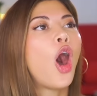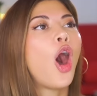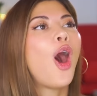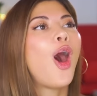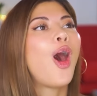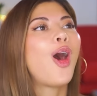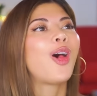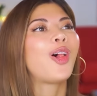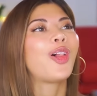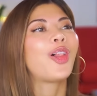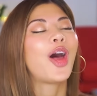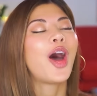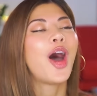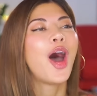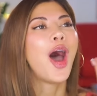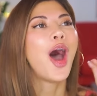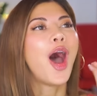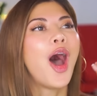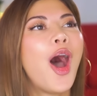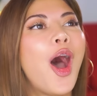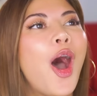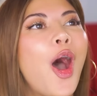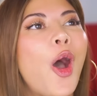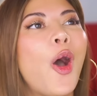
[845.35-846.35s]
all
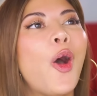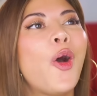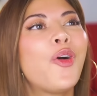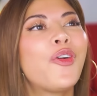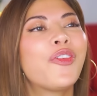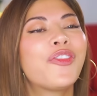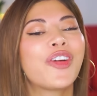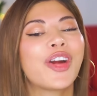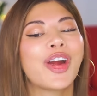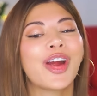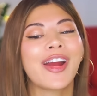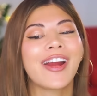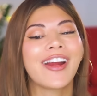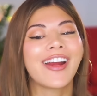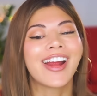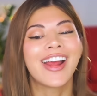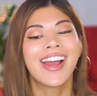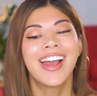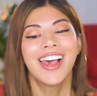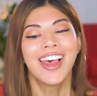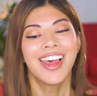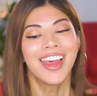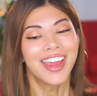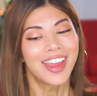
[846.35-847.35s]

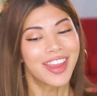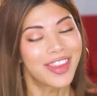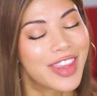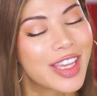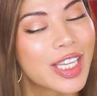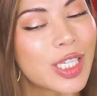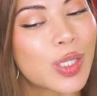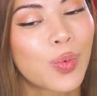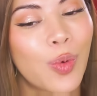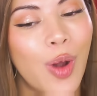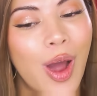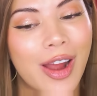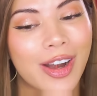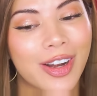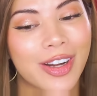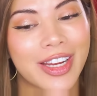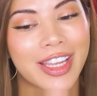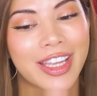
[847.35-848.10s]
over this water